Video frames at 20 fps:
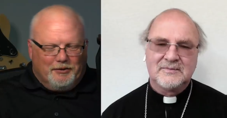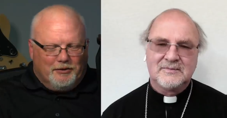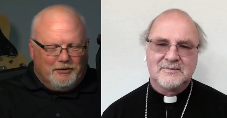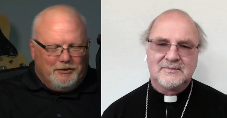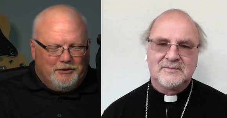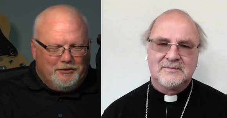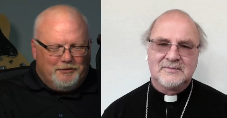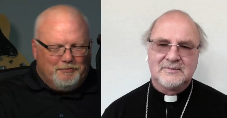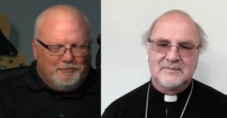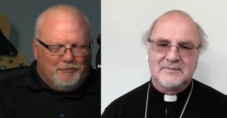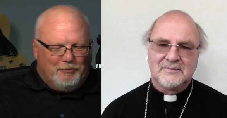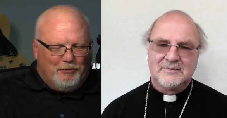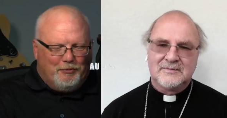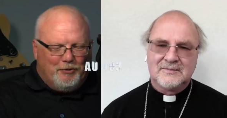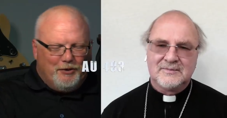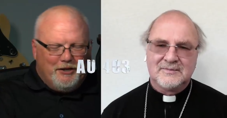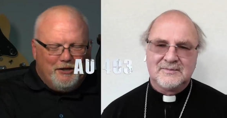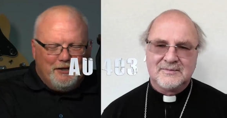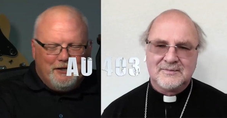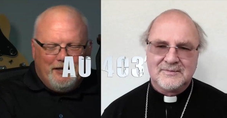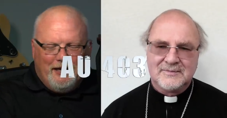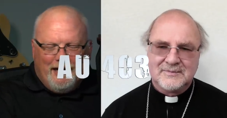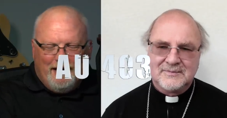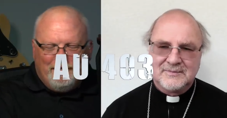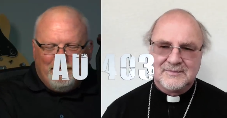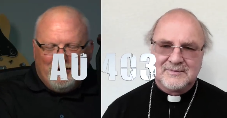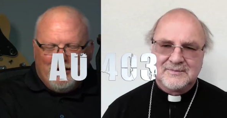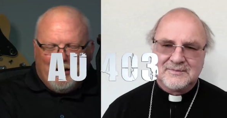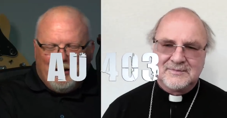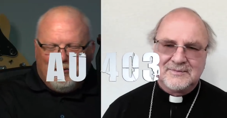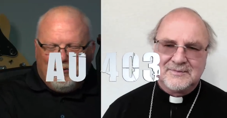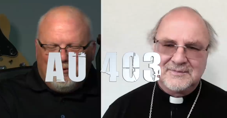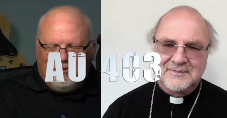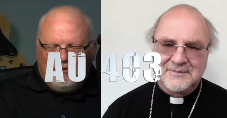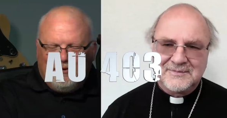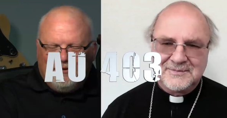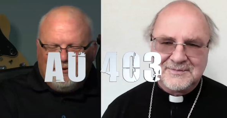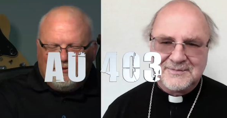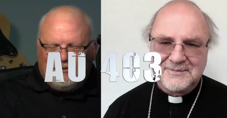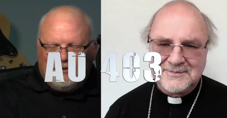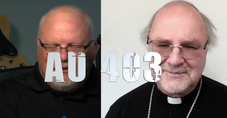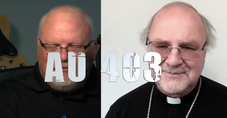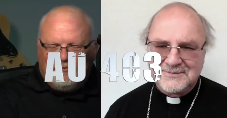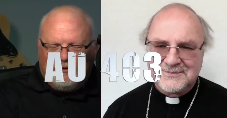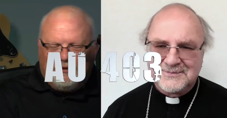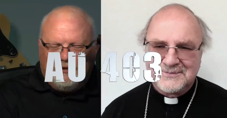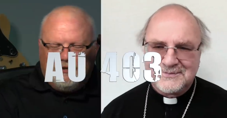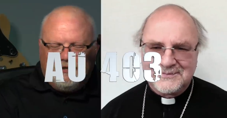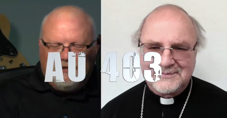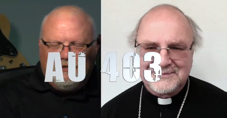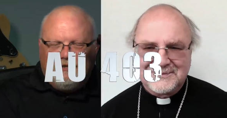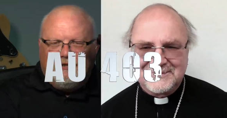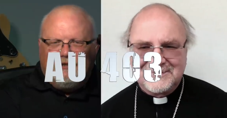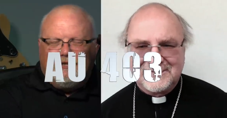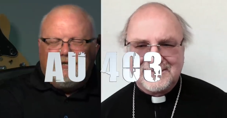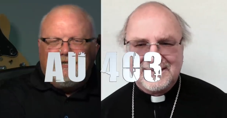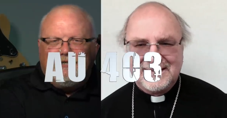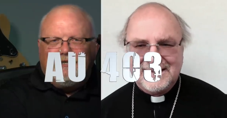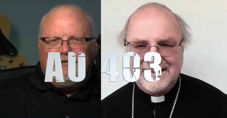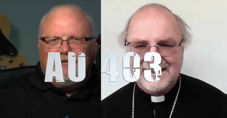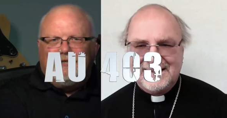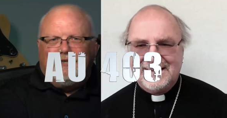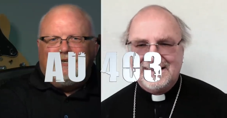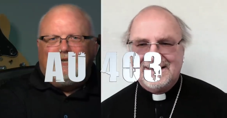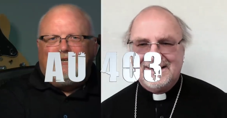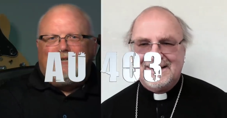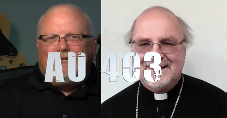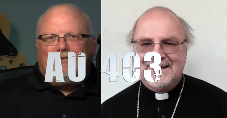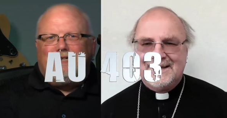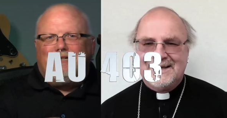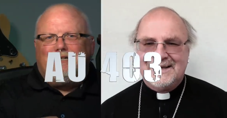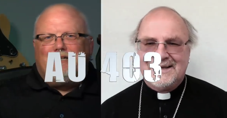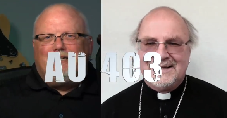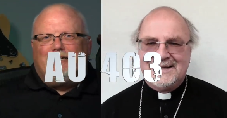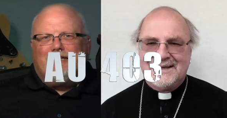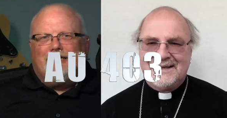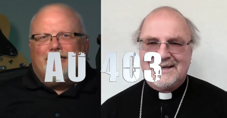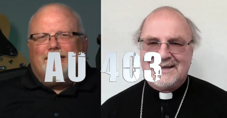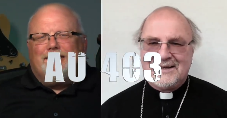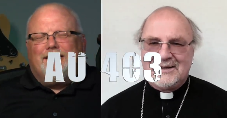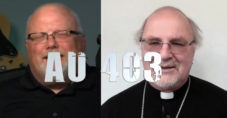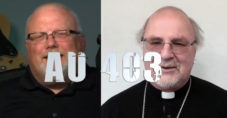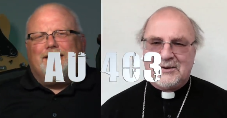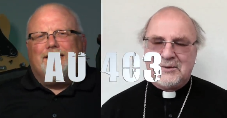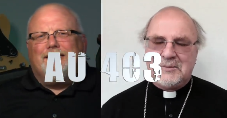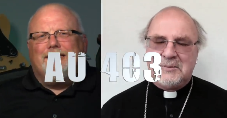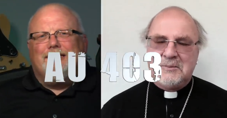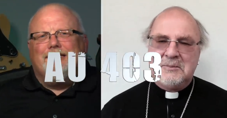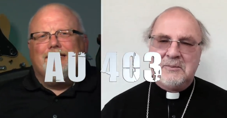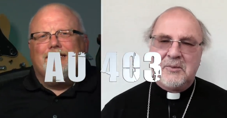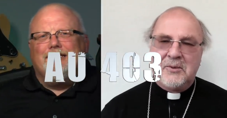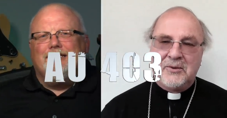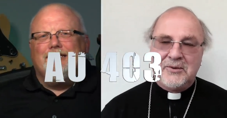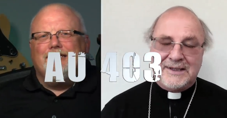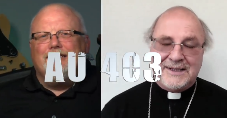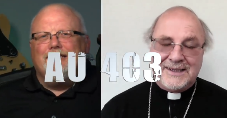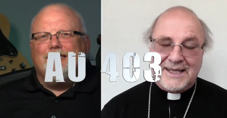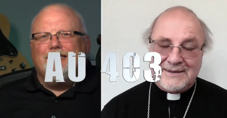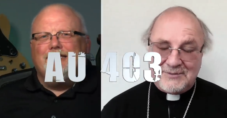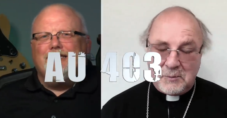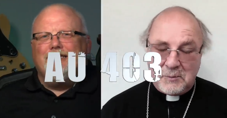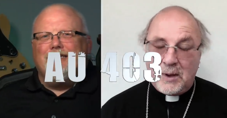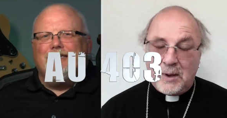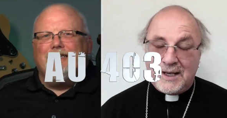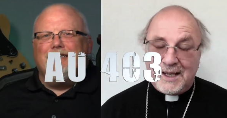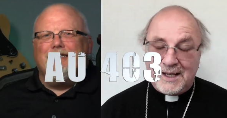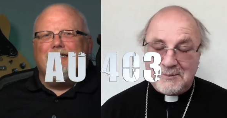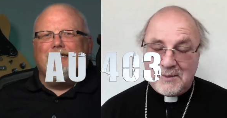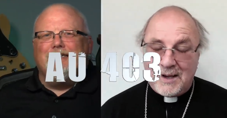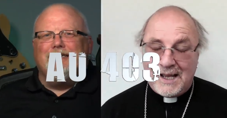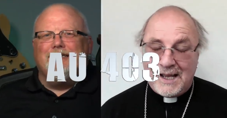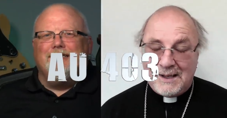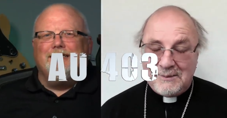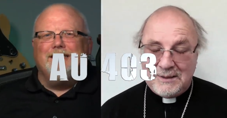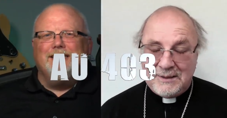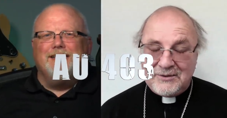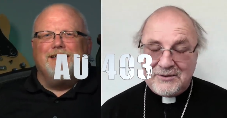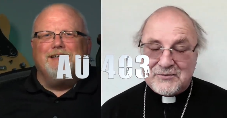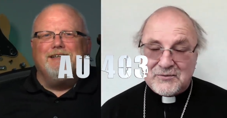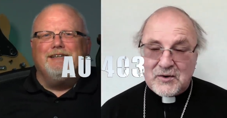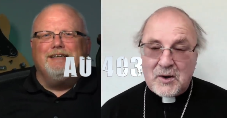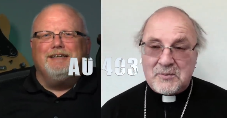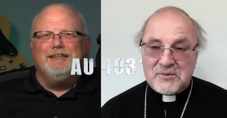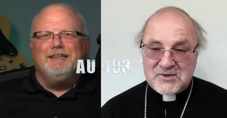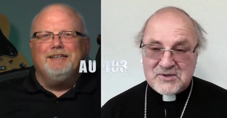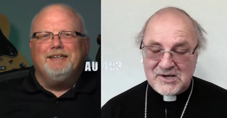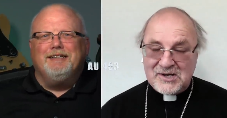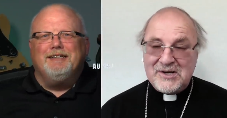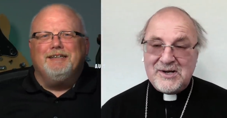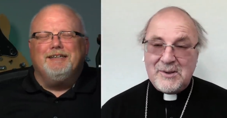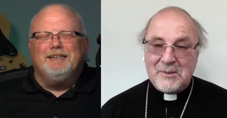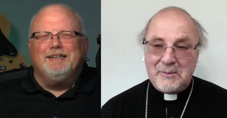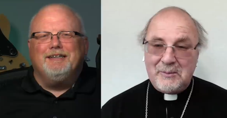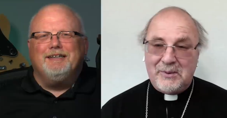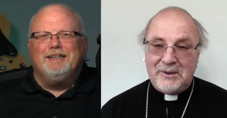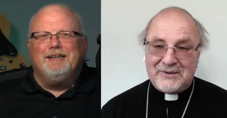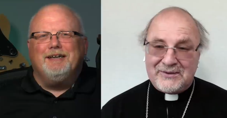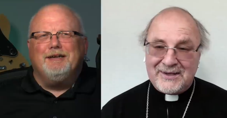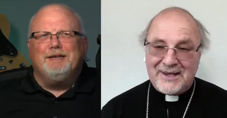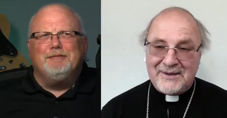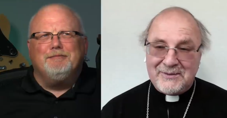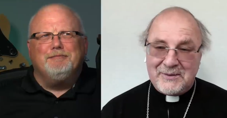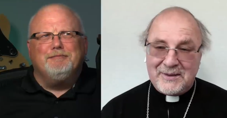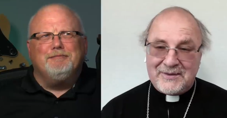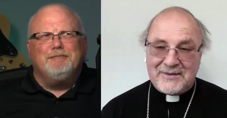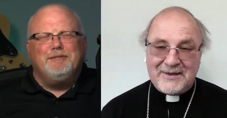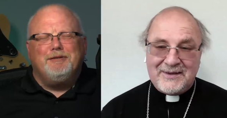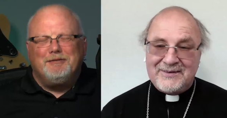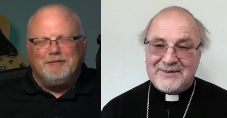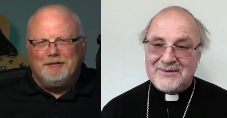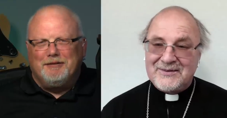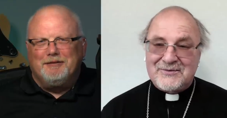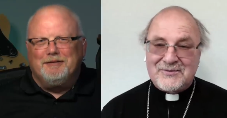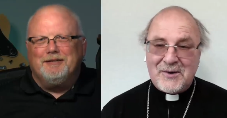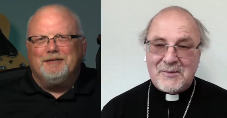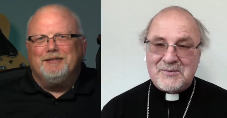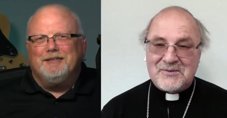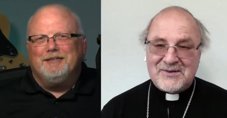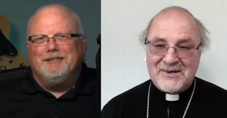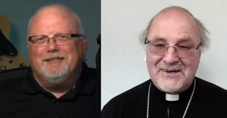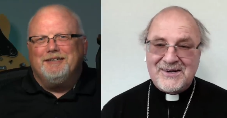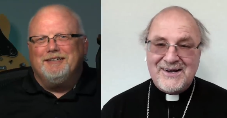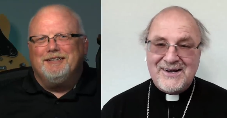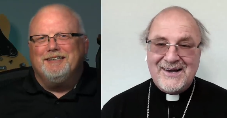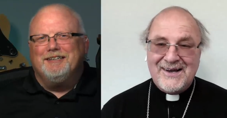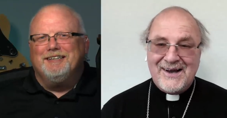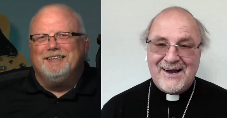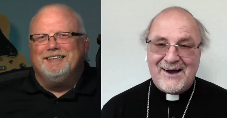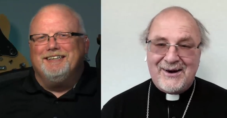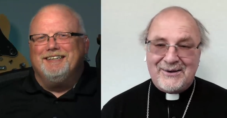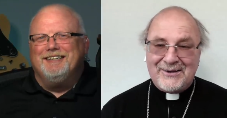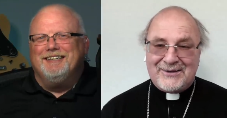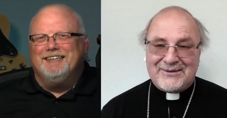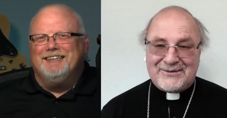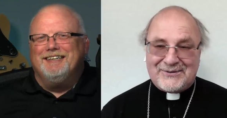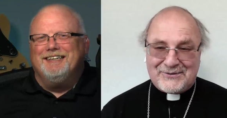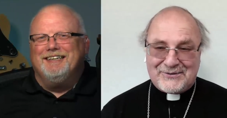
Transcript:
Speaker 1: Good morning, Gavin. How are things over in London? Good morning, Kevin. Well, I'm I'm in Shropshire, but uh, the okay. things in Shropshire are